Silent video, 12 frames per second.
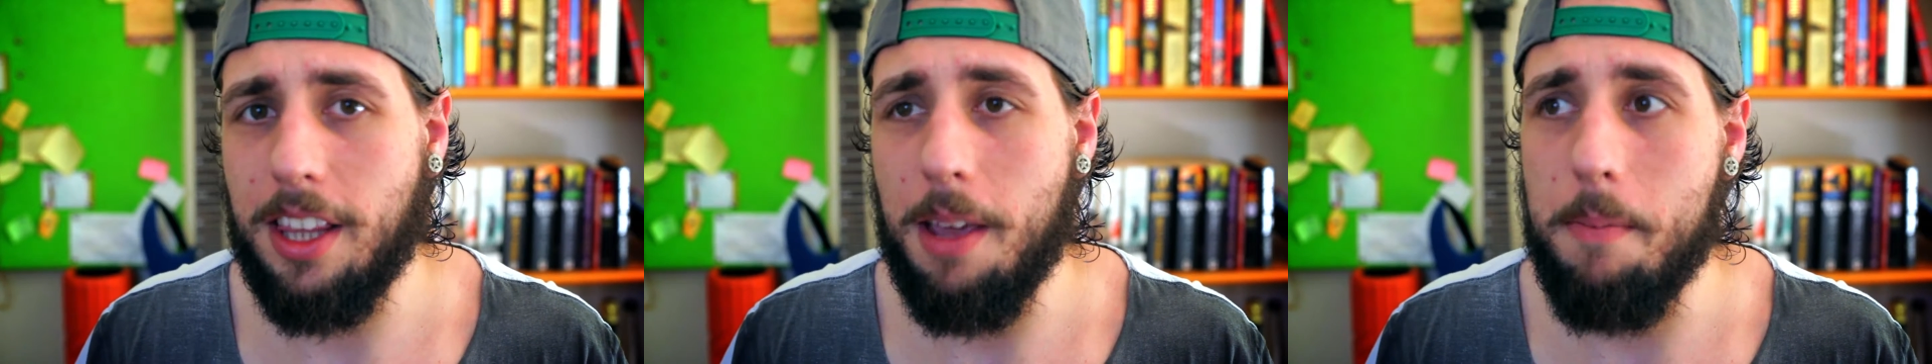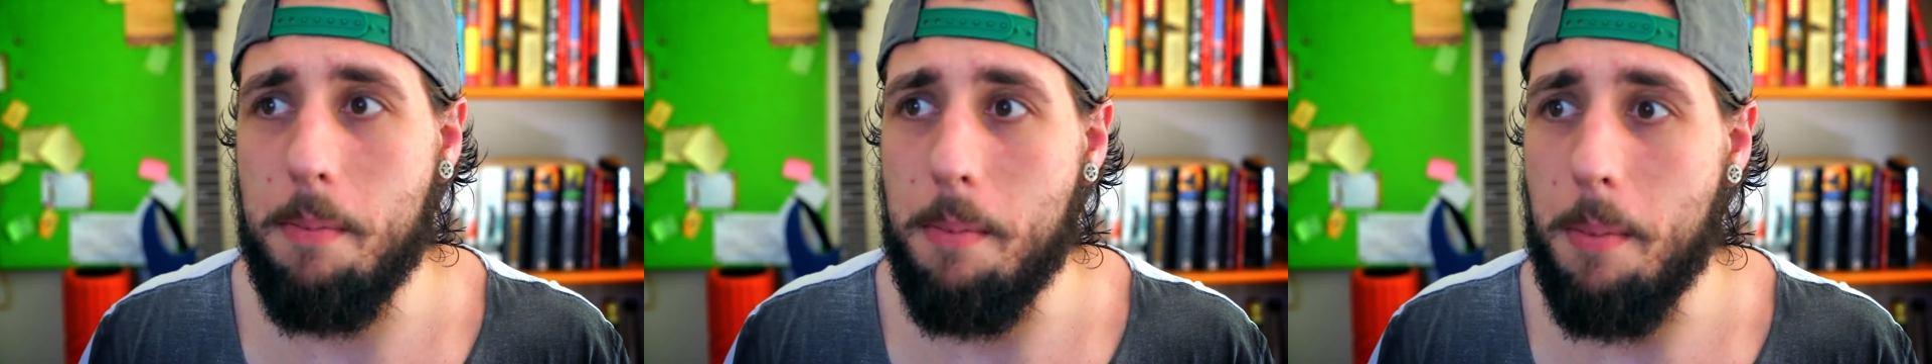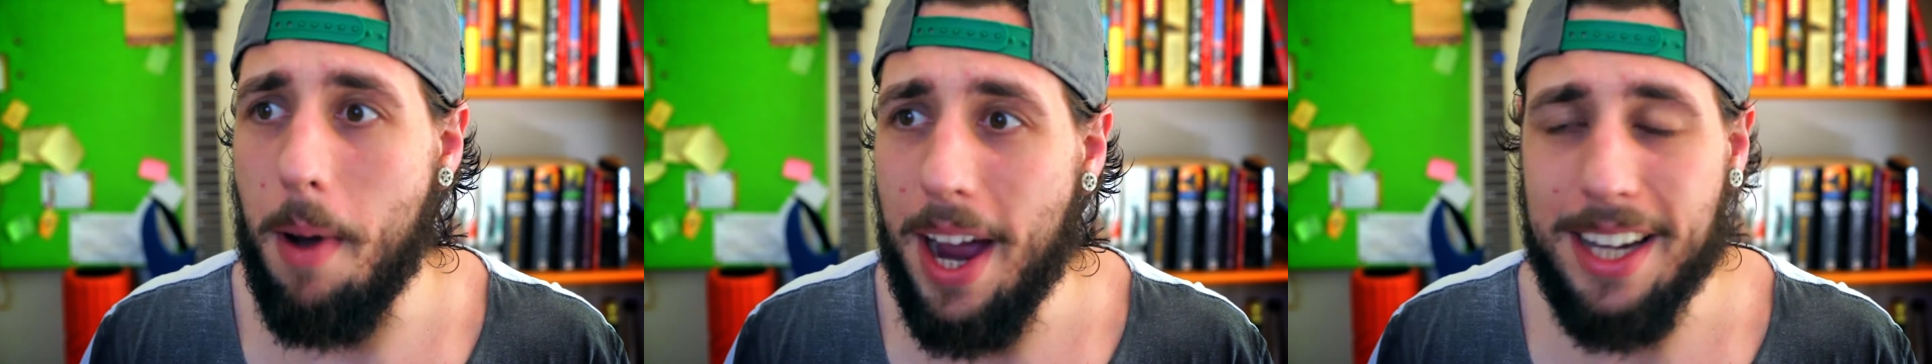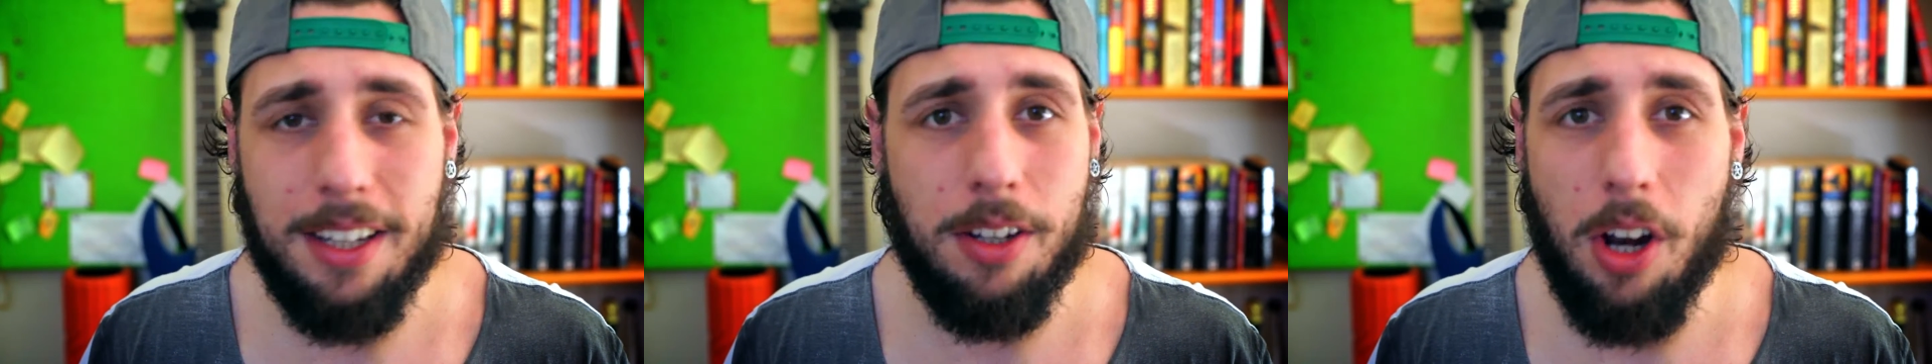they
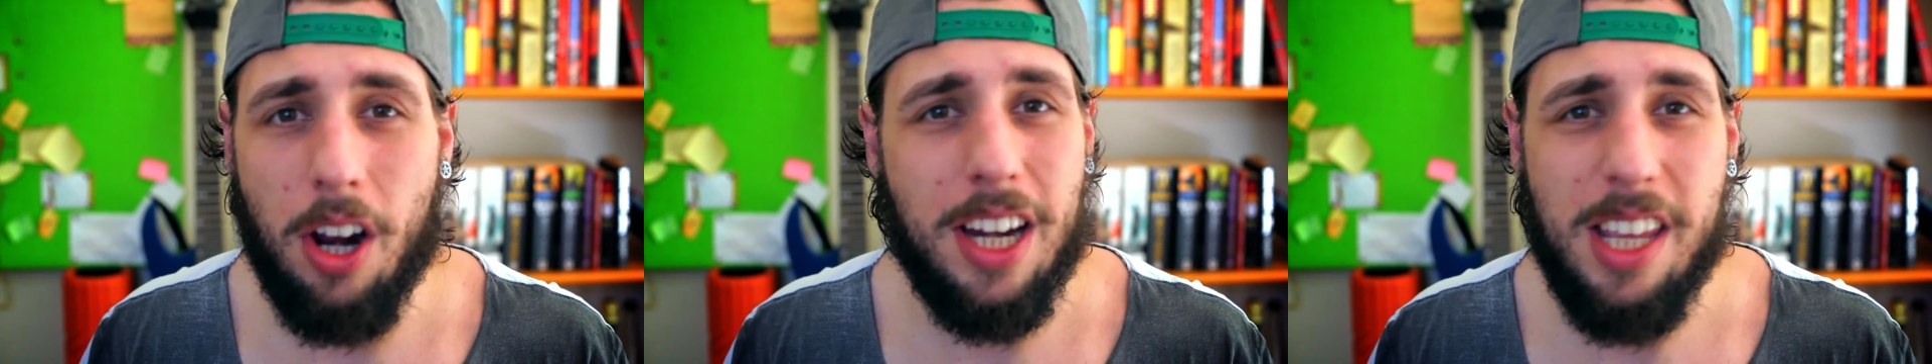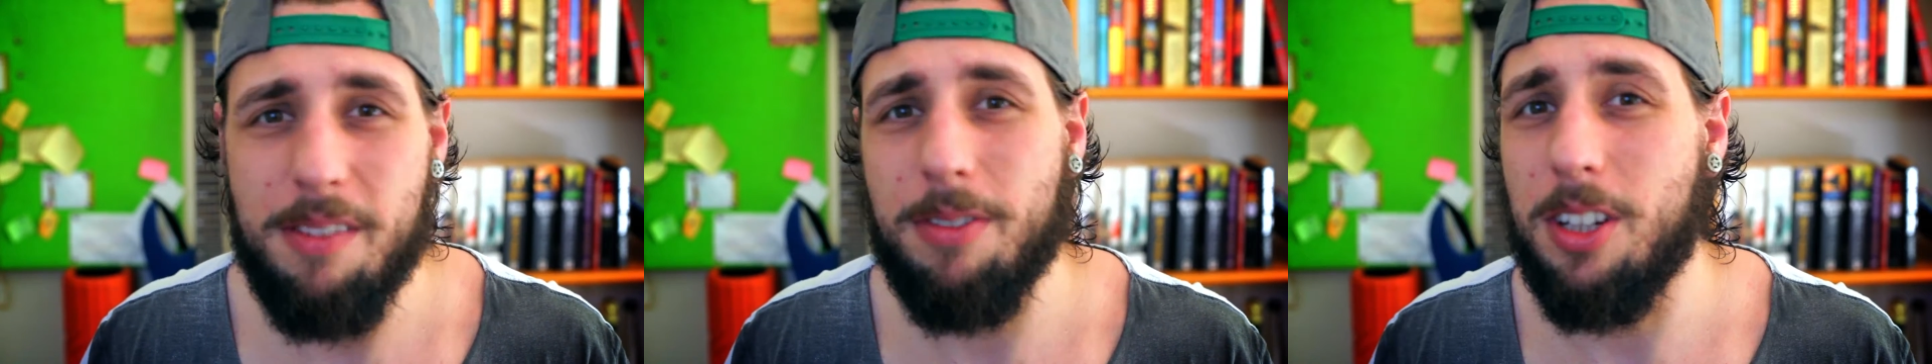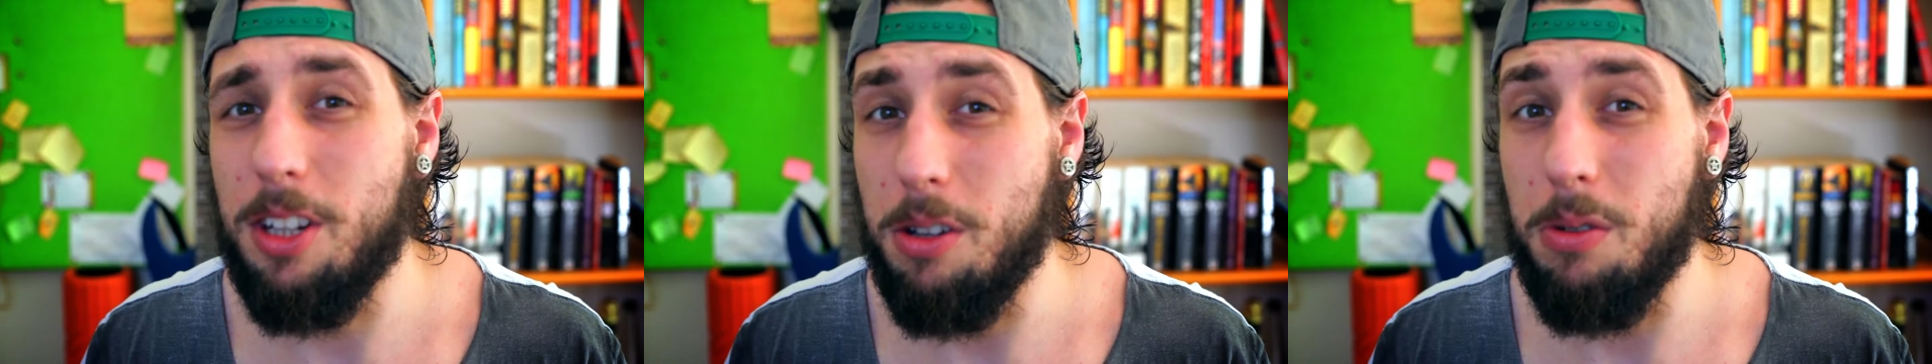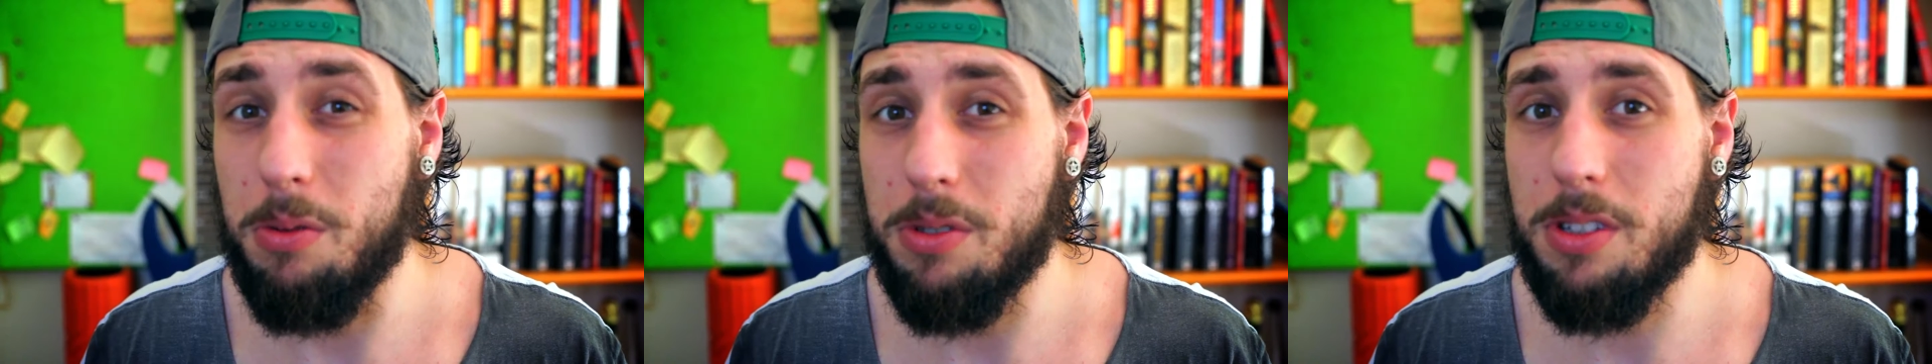might not even
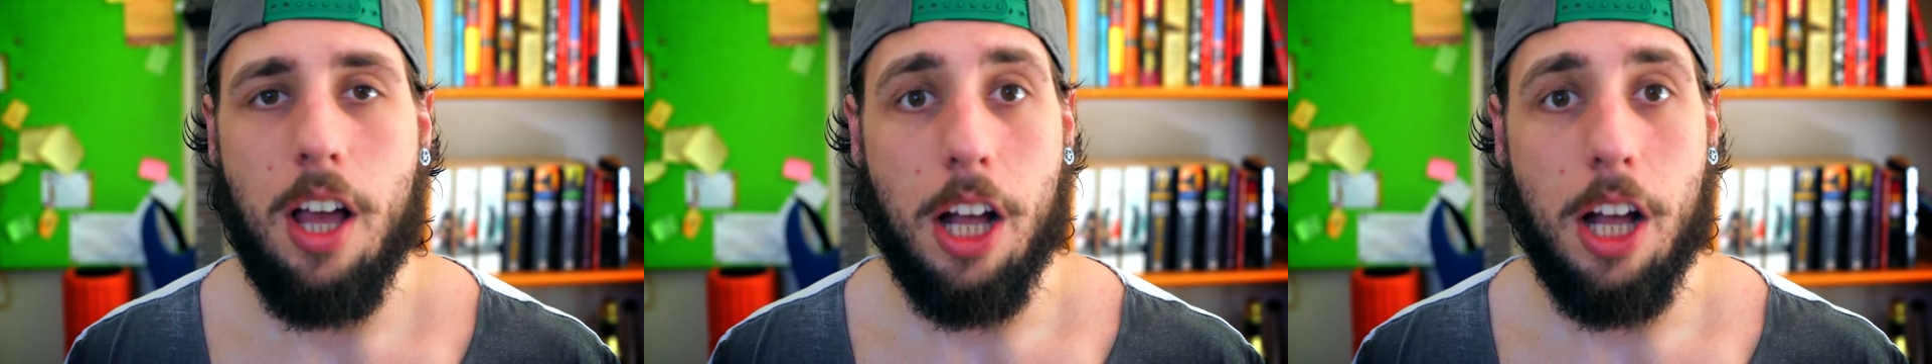use.